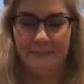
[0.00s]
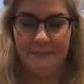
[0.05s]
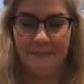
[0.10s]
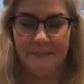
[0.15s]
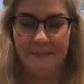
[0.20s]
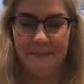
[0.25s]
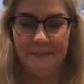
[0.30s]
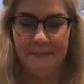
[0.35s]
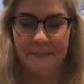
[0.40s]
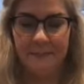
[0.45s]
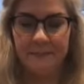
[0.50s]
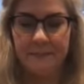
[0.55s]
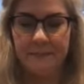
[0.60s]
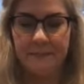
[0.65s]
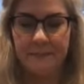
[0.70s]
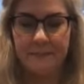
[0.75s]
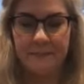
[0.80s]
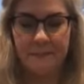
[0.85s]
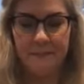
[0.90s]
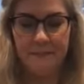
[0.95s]

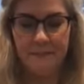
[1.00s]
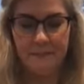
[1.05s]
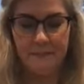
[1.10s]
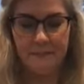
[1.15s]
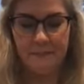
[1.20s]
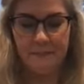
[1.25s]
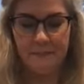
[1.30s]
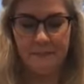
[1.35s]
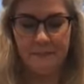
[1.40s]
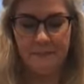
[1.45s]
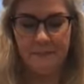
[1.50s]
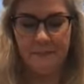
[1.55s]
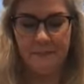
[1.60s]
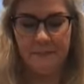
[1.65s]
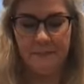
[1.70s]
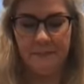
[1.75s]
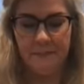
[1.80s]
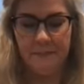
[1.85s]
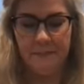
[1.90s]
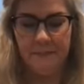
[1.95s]

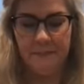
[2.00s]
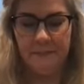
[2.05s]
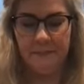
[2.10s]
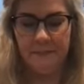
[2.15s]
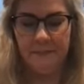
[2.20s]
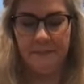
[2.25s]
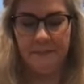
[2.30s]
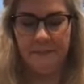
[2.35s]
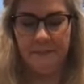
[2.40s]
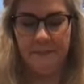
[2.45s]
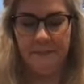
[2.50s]
(silence)